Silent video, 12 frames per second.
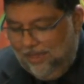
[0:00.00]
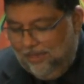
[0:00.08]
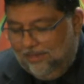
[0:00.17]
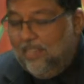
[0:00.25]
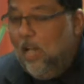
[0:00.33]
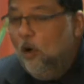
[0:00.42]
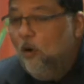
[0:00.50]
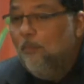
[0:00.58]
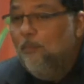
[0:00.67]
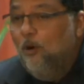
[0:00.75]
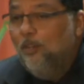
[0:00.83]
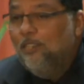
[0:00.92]
See how
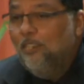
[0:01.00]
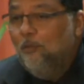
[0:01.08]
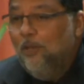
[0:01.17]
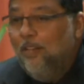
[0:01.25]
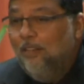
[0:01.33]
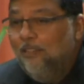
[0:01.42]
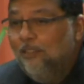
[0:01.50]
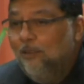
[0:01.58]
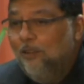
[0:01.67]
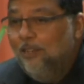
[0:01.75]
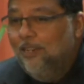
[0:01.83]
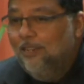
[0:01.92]
important we are to
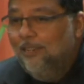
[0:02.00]
God?